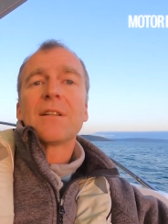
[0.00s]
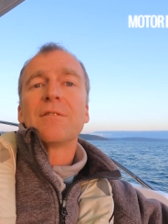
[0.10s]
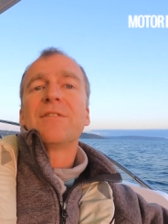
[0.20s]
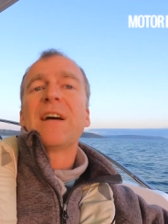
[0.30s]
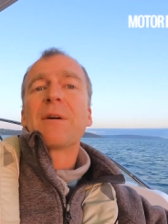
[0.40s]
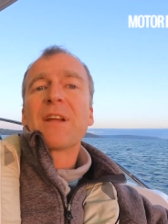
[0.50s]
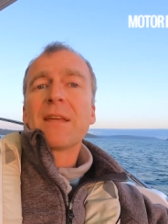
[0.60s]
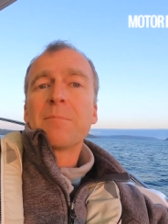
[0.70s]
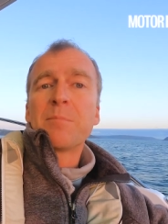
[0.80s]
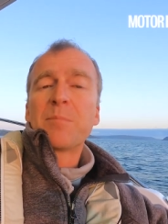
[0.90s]
the
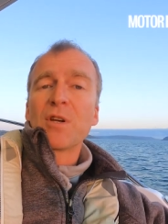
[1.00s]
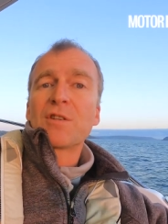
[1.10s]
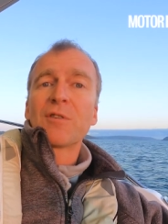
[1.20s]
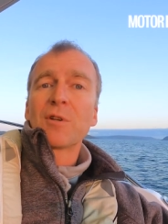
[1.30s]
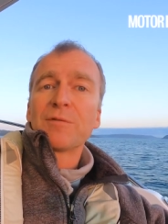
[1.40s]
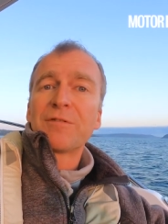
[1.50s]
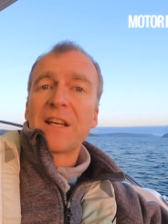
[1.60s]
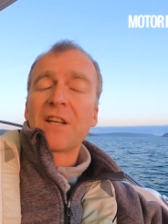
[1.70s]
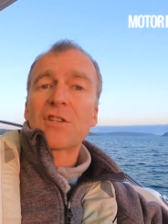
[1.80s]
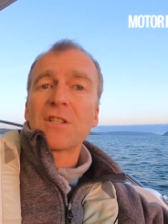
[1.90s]
very beautiful
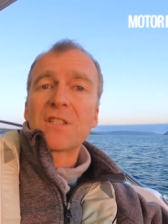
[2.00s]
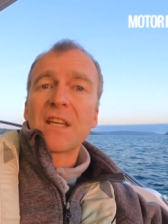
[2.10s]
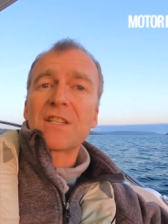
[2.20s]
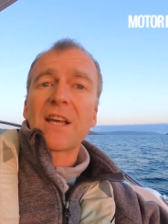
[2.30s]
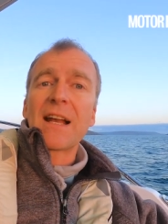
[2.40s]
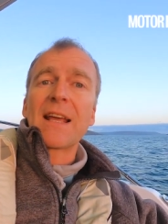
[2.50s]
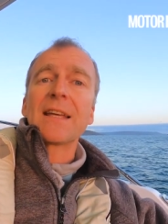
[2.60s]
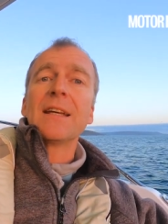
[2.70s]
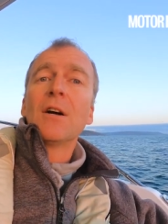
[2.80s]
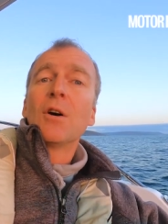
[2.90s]
finish and
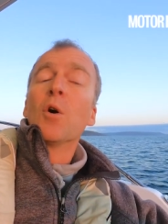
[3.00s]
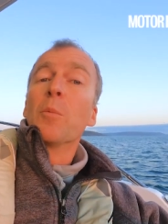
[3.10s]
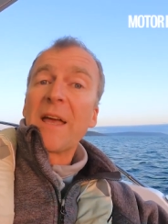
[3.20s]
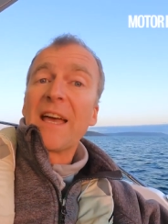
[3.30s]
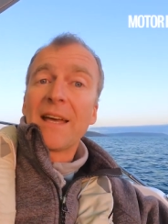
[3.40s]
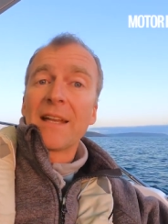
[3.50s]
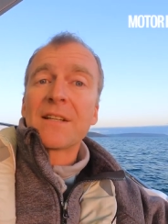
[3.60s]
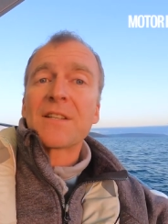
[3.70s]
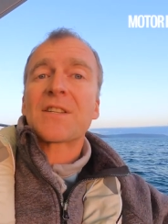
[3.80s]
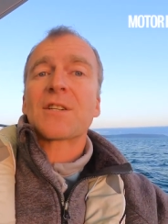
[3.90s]
detailing, albeit
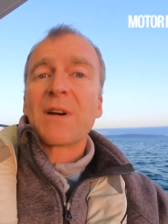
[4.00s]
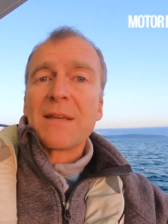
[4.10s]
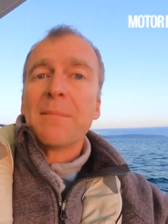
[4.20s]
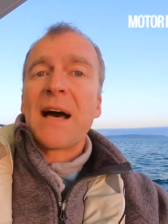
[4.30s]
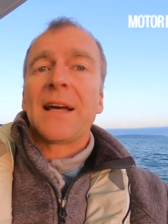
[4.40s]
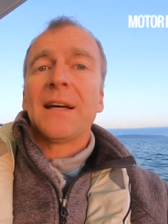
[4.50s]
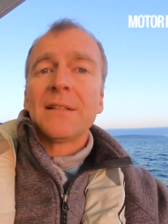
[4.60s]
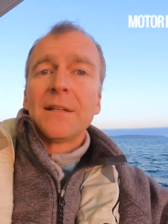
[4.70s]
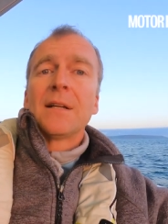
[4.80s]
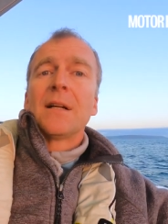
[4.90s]
in a discreet
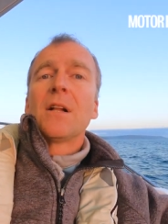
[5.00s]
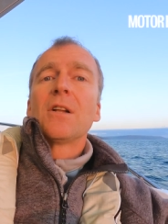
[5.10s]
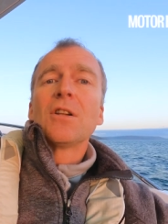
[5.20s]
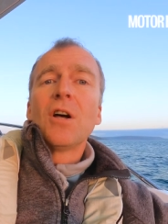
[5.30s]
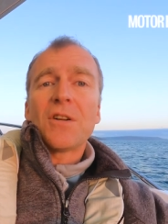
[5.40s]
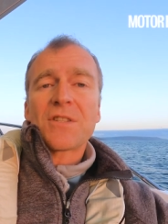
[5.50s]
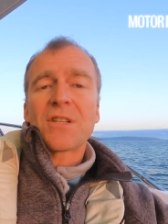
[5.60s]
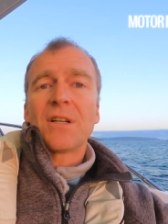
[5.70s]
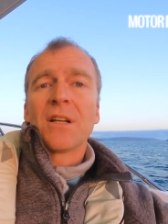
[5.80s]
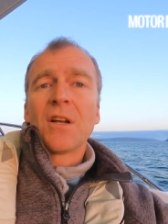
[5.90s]
manner,
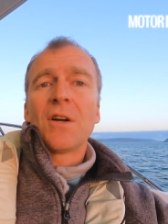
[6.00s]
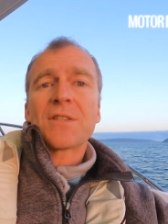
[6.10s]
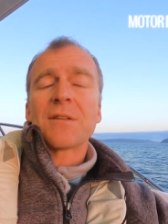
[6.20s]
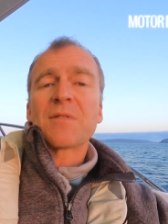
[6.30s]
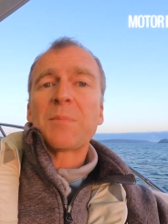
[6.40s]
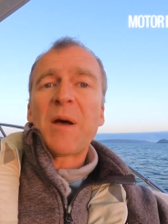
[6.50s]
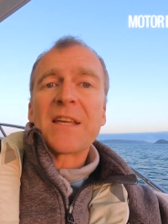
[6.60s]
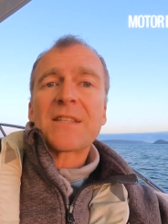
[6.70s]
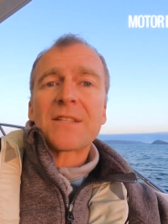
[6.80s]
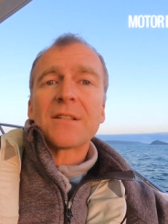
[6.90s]
lots and lots of
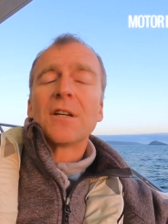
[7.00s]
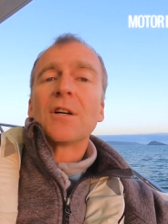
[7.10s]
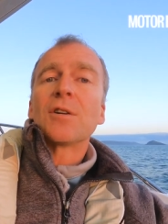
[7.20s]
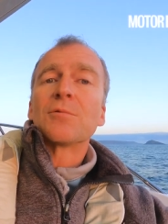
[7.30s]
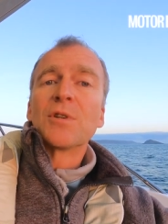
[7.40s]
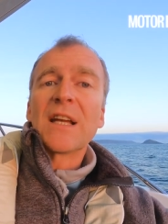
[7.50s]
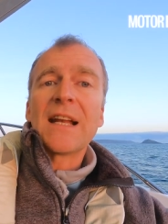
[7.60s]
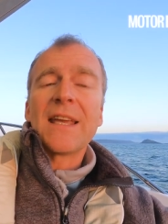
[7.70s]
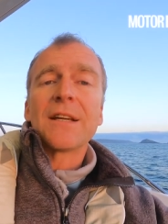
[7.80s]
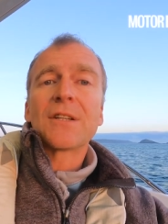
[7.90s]
space, a
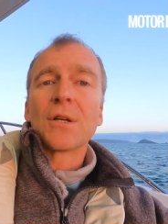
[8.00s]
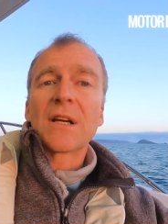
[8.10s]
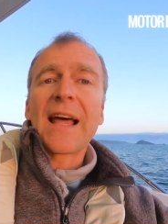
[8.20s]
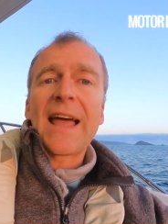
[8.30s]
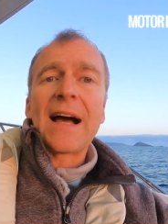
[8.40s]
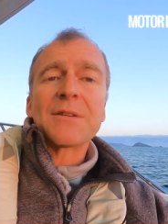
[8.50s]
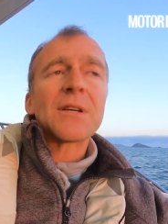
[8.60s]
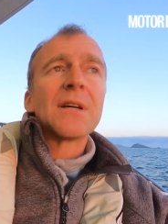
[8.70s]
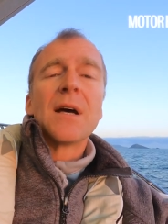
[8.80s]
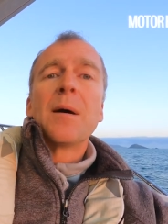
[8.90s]
really good
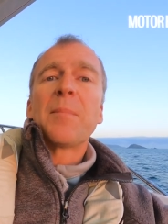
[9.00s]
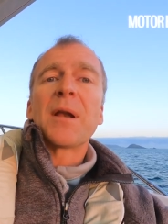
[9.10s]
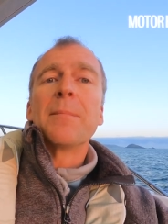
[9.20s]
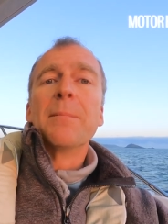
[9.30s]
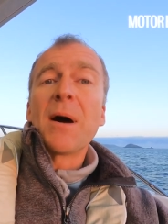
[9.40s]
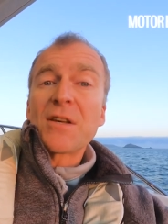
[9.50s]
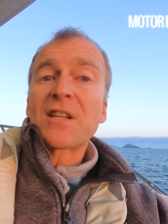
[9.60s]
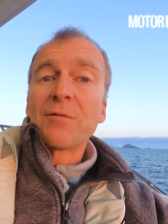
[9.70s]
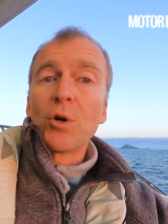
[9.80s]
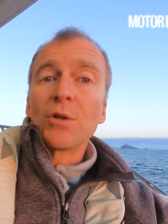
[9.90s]
layout, but
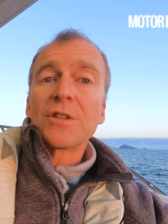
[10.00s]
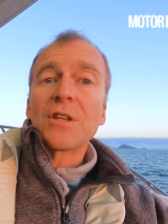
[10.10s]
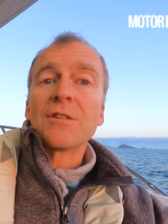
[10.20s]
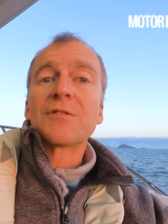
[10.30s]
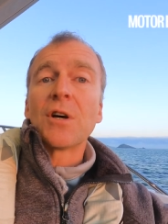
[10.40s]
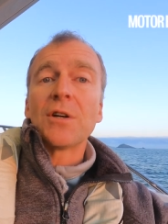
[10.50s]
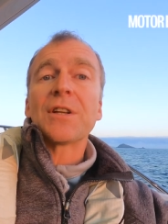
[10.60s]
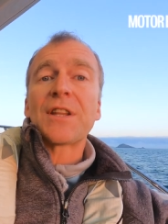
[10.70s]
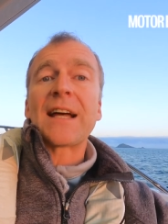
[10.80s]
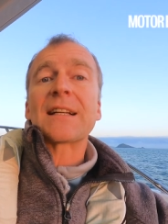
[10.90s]
most of all, you've
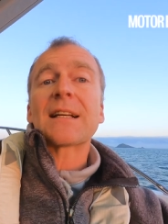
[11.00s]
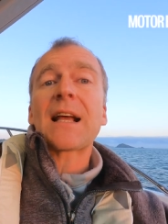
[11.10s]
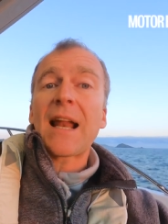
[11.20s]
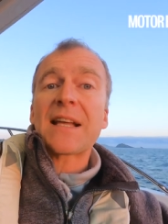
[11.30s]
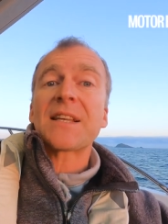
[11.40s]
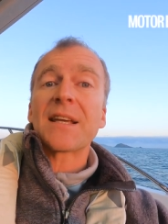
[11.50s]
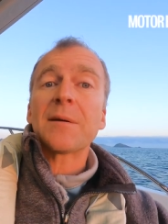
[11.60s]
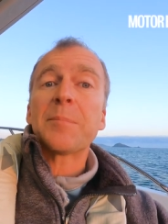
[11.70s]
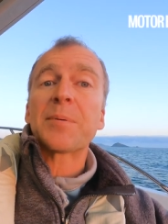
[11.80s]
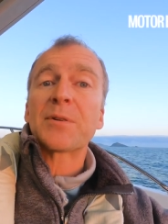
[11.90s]
got that
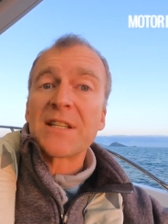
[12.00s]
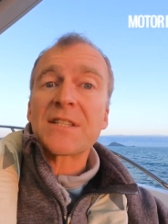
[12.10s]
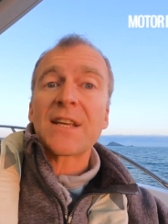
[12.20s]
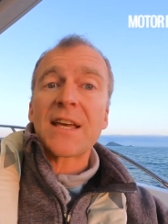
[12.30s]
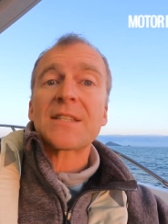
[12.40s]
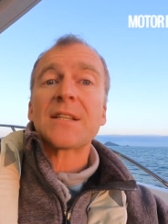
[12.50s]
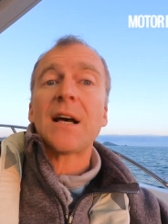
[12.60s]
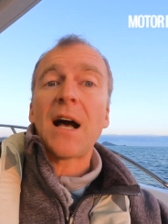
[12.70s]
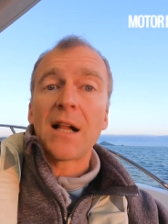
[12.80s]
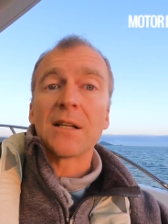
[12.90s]
classic Princess
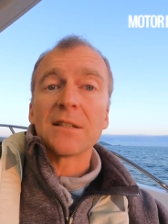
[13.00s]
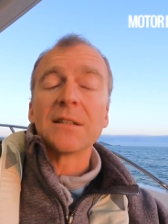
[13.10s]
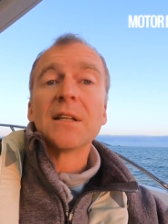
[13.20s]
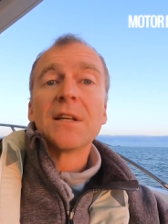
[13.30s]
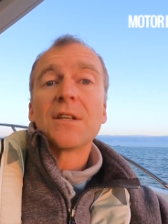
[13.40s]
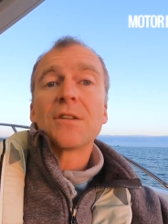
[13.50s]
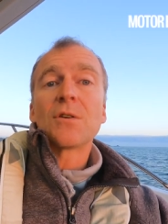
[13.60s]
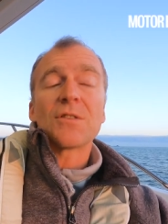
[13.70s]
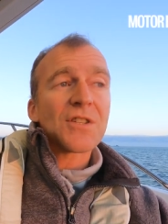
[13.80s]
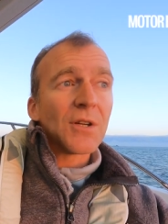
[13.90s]
hull.
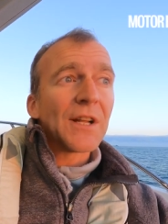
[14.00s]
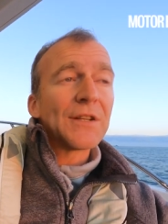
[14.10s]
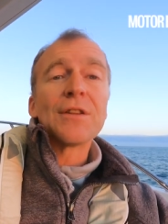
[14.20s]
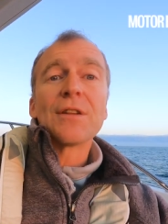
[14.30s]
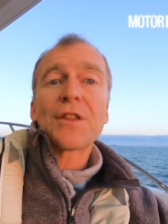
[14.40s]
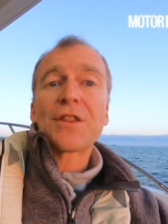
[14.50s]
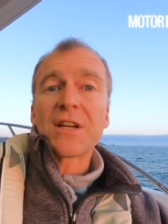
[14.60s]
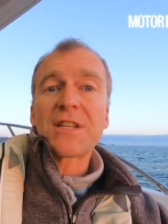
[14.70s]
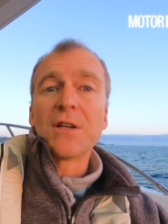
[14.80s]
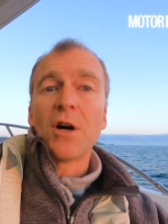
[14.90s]
You've got solid 30